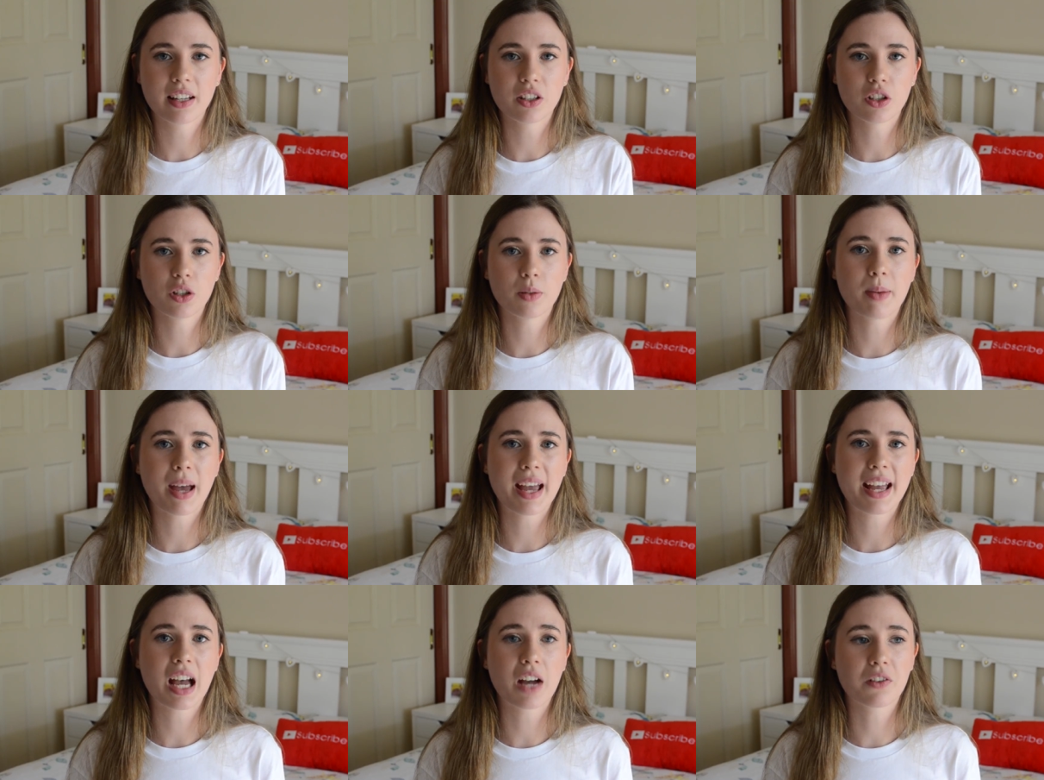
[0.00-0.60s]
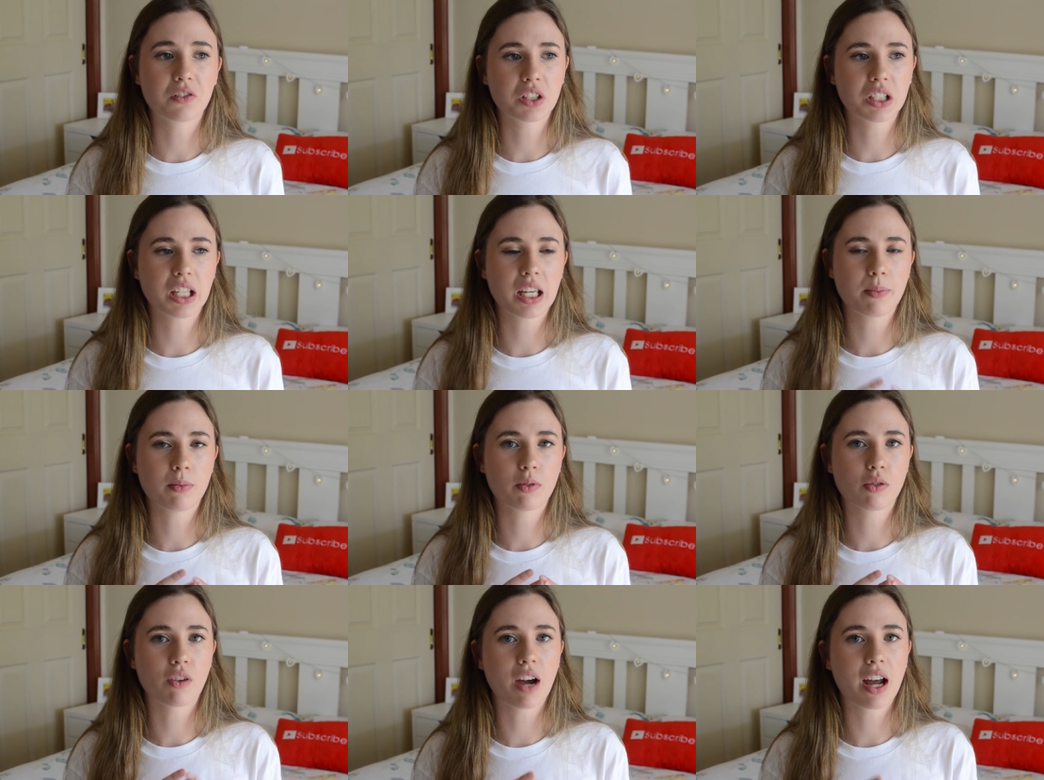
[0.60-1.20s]
then you may have to
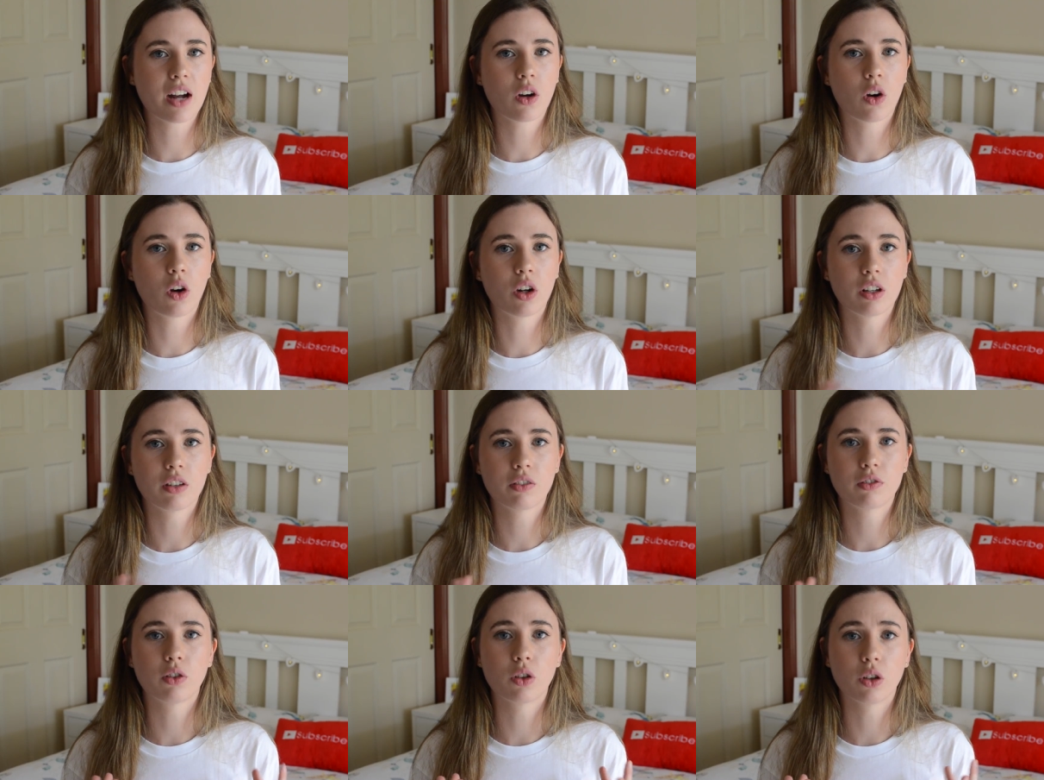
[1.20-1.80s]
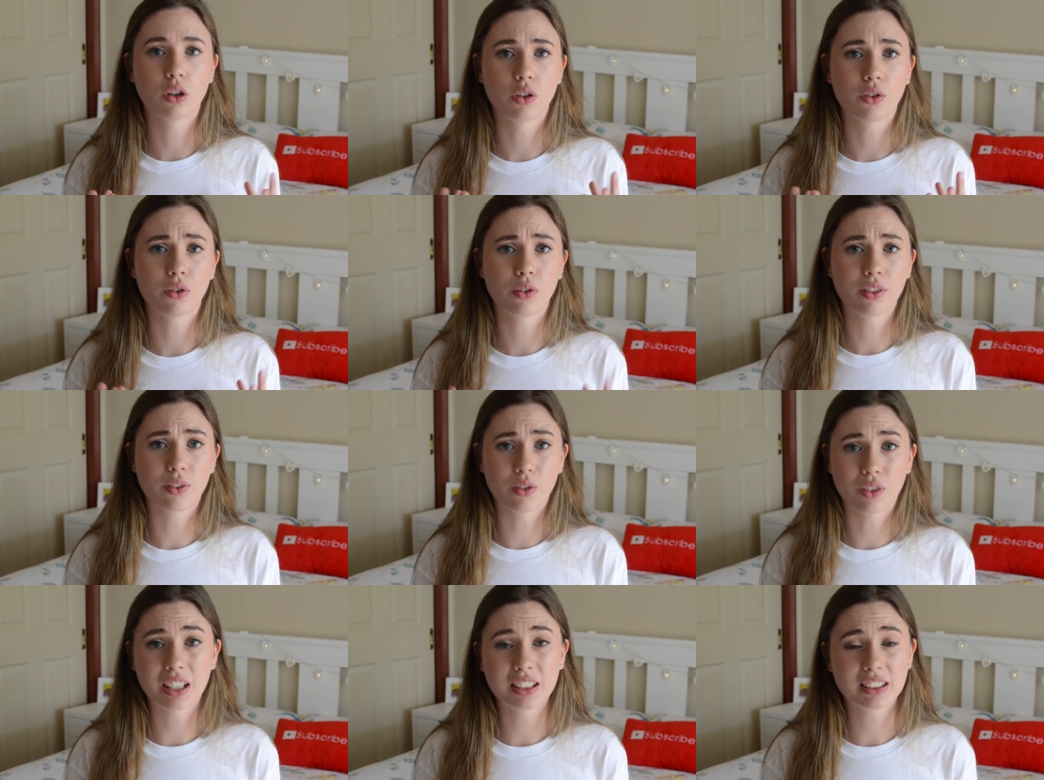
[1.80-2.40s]
keep your rat on it for the
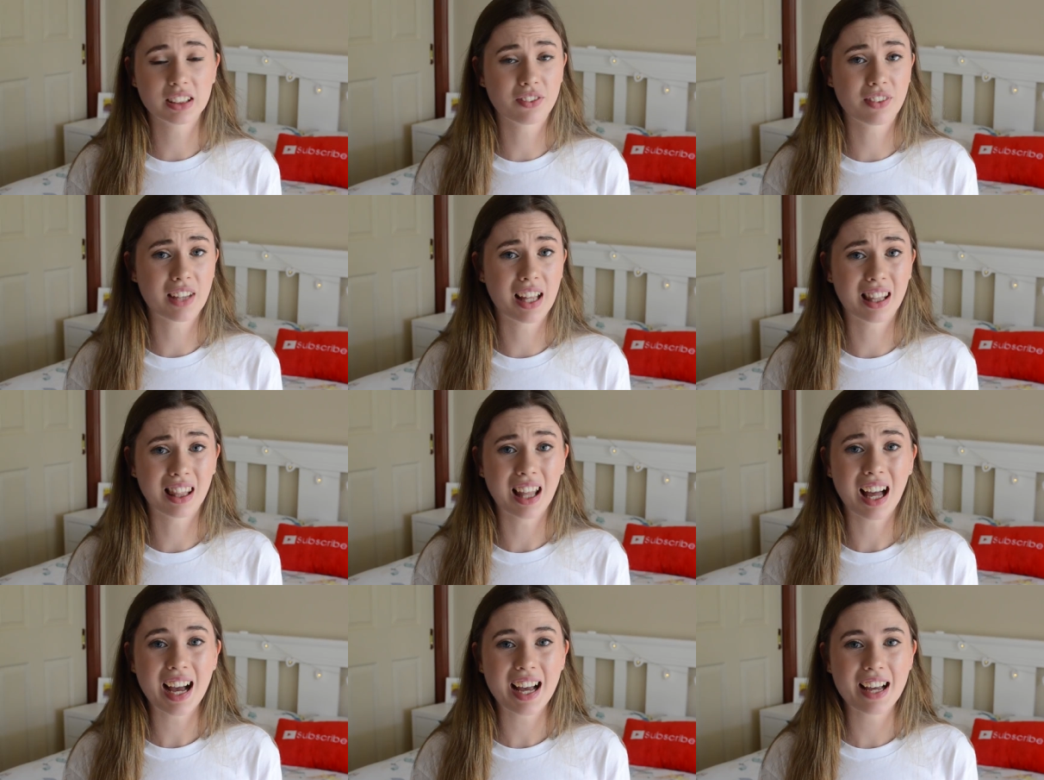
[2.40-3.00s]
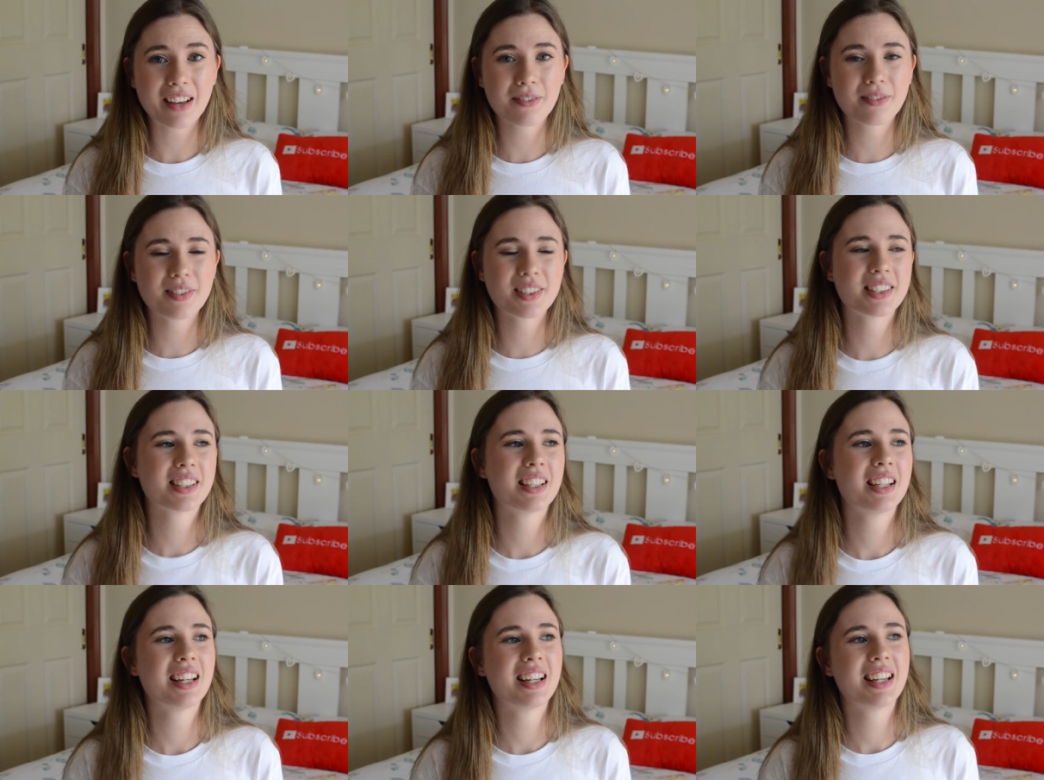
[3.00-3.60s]
rest of their lives.
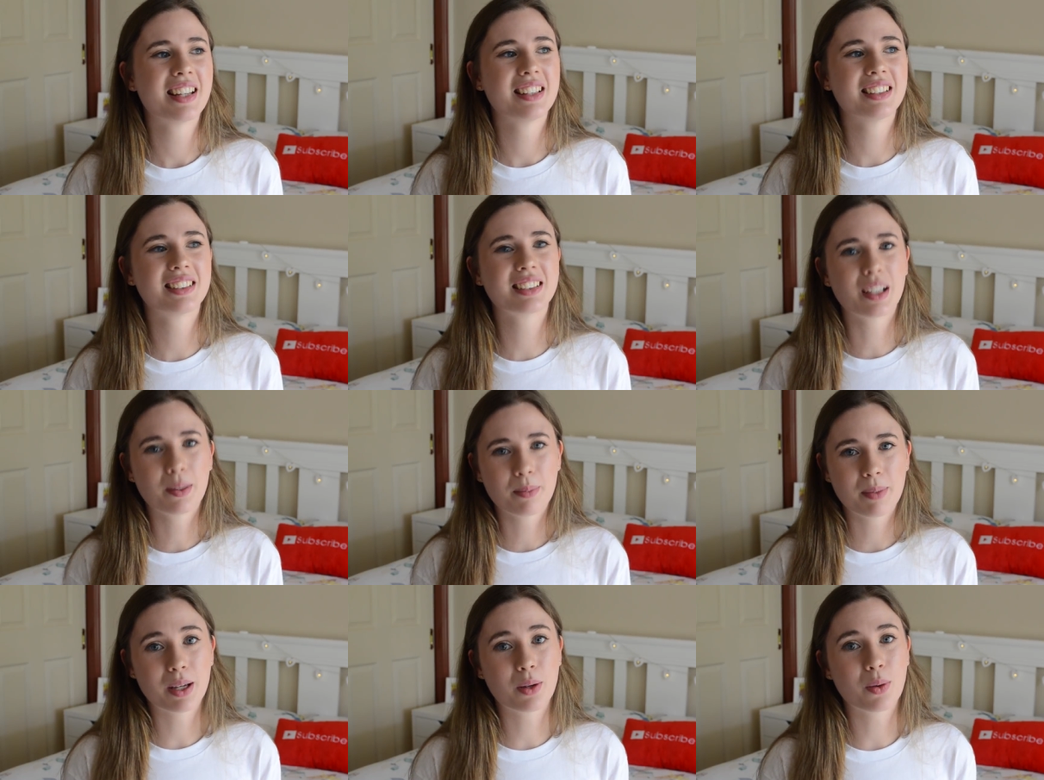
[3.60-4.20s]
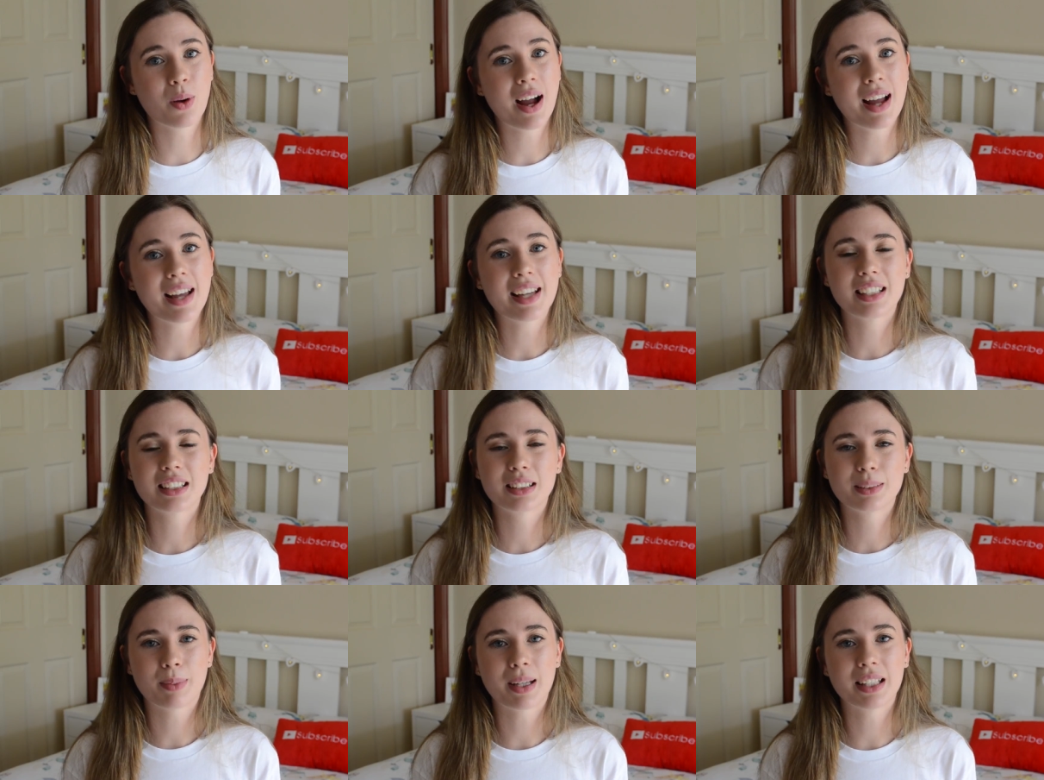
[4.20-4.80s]
This can be quite
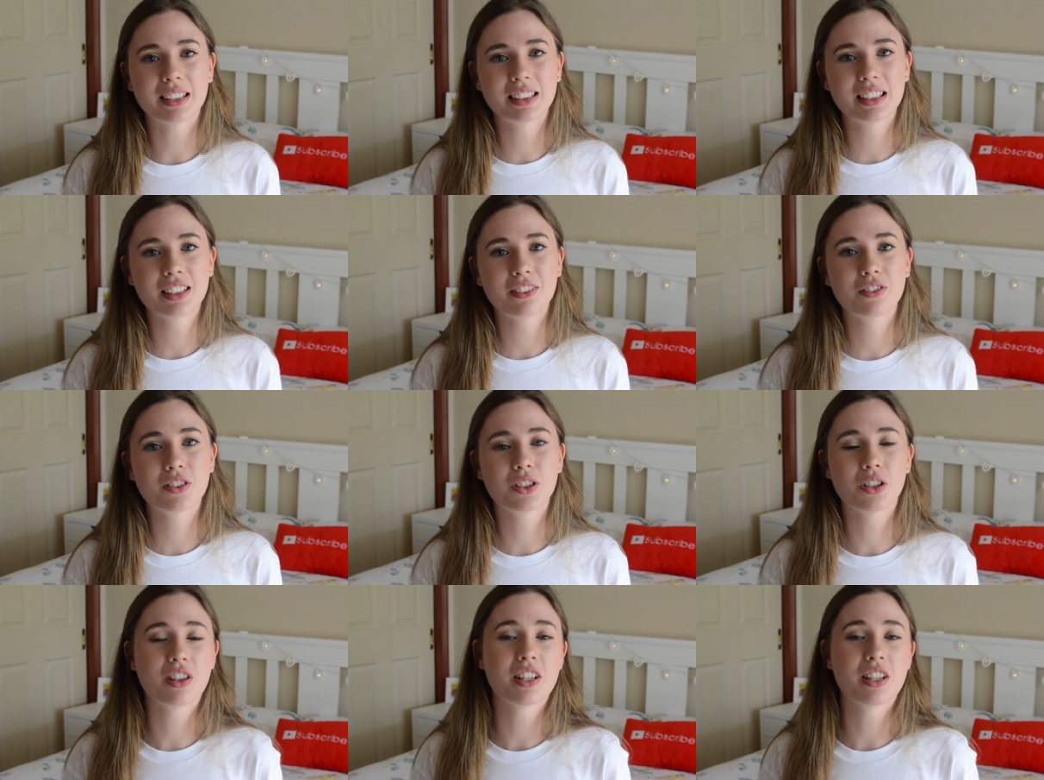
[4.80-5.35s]
expensive, so